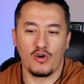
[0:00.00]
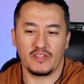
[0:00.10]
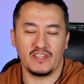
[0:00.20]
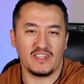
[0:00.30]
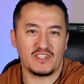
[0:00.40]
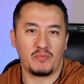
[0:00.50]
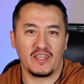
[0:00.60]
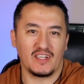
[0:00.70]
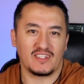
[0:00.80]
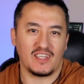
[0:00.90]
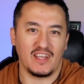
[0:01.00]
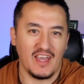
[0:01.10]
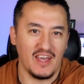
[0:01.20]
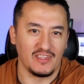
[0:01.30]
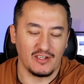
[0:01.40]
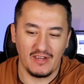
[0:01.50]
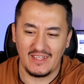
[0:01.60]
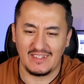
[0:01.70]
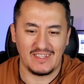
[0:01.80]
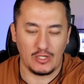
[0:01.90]
Than the speakers can handle,
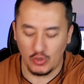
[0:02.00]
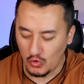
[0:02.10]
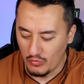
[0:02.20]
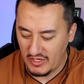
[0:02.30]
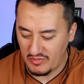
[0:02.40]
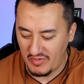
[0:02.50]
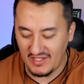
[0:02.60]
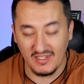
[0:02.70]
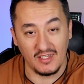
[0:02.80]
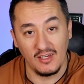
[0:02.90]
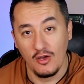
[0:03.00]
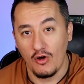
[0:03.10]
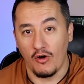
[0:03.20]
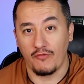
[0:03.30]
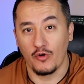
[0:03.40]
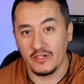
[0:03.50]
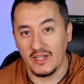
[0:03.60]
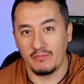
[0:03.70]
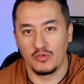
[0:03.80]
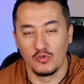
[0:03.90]
right? It's like too much bassy. Of course,
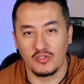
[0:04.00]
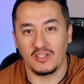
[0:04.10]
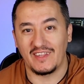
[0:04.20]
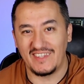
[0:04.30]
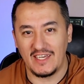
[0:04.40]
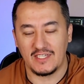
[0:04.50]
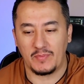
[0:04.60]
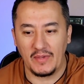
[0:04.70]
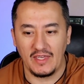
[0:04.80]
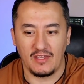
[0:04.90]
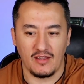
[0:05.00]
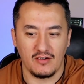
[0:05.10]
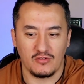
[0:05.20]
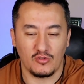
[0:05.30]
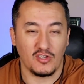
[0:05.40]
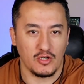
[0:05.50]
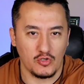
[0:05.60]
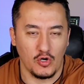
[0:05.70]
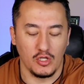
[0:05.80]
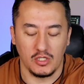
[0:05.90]
I'm using the DSP here to
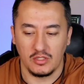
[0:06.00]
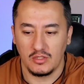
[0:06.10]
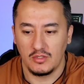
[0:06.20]
control it.